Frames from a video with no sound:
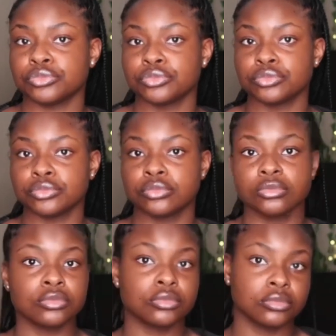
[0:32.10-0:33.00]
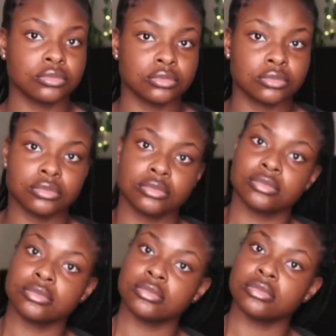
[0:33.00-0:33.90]

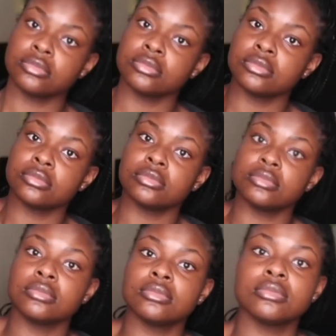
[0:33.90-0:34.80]
The person shown says nothing.